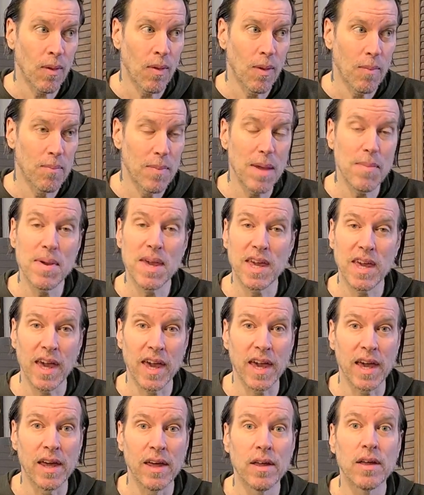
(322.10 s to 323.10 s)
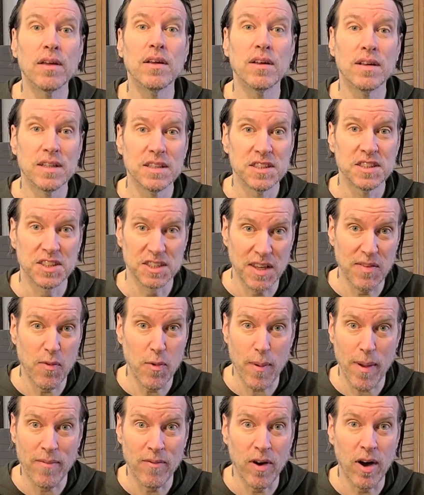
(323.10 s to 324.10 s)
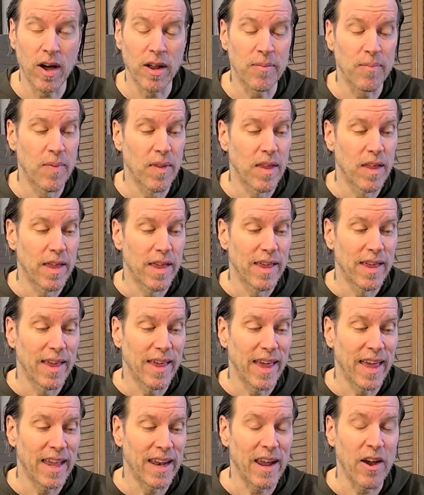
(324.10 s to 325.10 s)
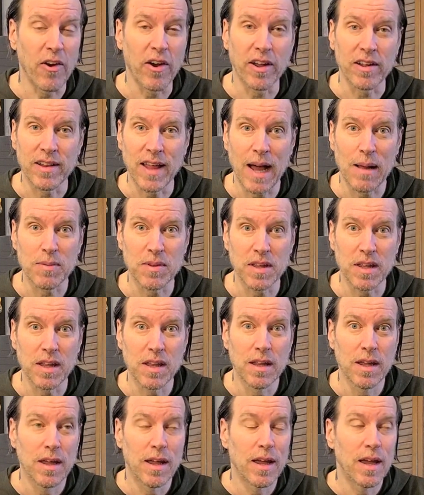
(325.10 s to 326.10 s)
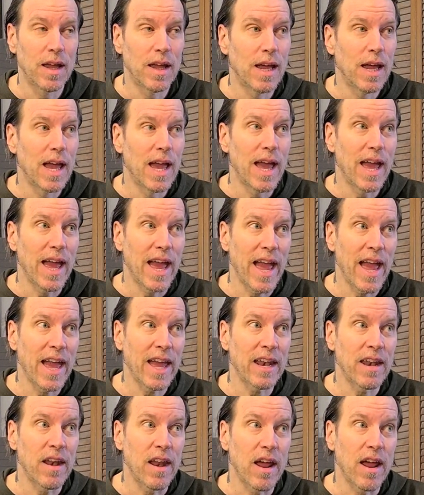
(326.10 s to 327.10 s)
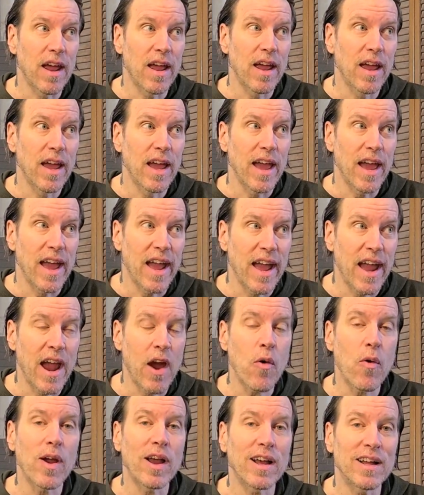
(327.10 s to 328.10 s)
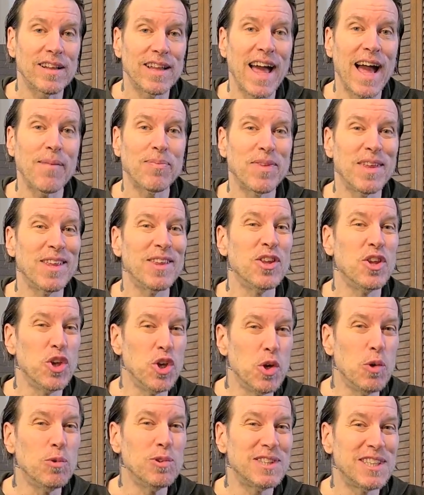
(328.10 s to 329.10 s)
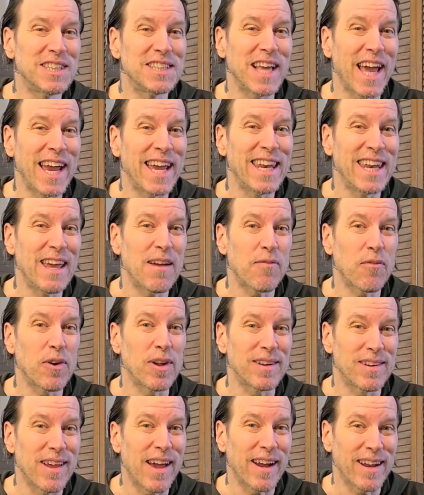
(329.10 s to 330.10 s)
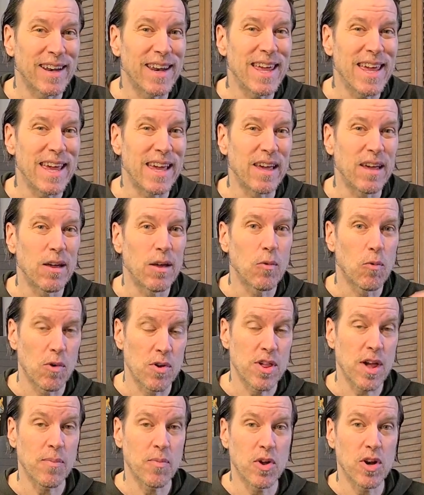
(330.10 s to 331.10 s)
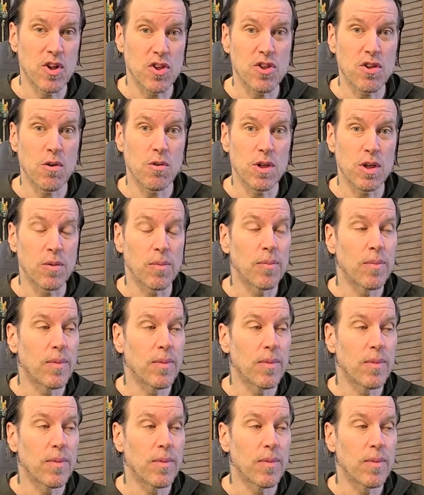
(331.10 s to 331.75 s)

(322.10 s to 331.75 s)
B.B. King, Stevie Ray Vaughan, and Eric Clapton. And Eric Clapton uses a different technique, which I'm going to show you.